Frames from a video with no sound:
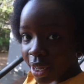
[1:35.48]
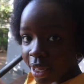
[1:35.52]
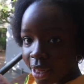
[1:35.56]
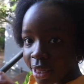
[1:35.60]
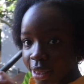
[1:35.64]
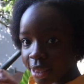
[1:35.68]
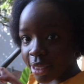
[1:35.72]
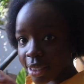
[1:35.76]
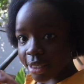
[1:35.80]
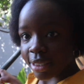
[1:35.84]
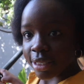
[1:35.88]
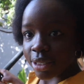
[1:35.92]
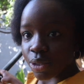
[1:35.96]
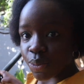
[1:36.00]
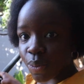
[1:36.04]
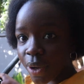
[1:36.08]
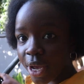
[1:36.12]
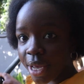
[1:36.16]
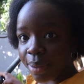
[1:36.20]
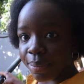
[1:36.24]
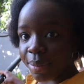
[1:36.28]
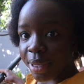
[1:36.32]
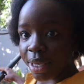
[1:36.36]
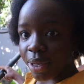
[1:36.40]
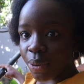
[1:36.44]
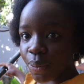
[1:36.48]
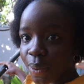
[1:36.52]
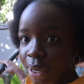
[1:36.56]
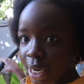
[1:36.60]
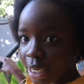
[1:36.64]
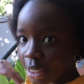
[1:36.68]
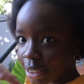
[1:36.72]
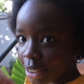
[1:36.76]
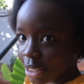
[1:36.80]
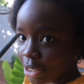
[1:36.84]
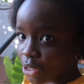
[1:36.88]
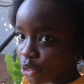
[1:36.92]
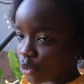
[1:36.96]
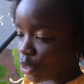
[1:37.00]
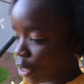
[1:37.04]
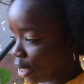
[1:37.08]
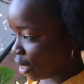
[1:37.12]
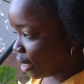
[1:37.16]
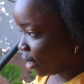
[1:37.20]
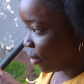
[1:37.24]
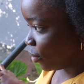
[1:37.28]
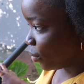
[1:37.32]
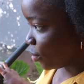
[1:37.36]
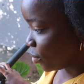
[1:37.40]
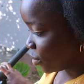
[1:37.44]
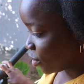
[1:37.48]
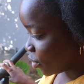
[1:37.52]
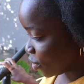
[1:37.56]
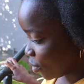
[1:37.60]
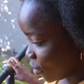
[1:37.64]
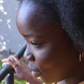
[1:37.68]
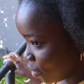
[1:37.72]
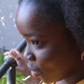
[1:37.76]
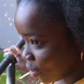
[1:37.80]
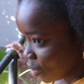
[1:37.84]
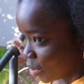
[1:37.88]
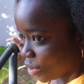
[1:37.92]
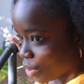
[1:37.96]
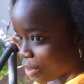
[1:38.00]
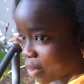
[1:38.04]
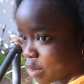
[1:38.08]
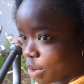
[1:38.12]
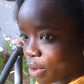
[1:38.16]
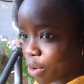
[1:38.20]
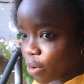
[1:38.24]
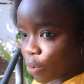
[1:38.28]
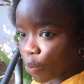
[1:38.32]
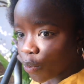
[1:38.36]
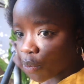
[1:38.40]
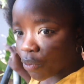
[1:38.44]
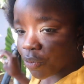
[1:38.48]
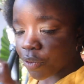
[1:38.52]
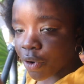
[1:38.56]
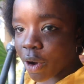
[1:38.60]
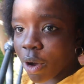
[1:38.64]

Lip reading: this is what I mean when I say it's on a hill. So we've